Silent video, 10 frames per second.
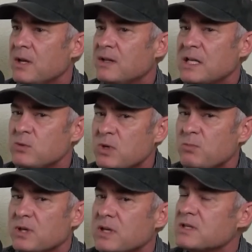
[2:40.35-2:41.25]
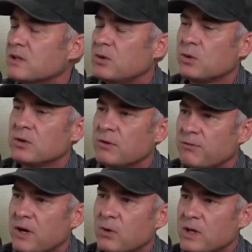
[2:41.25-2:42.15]
that's when it begins to look
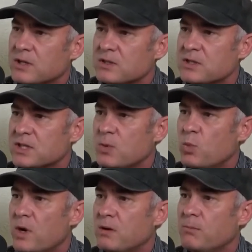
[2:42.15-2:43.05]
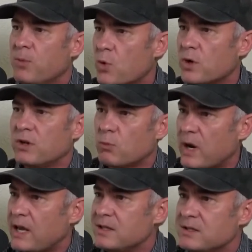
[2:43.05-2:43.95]
nefarious to someone born and
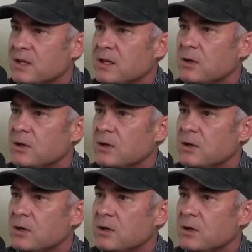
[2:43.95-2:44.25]
raised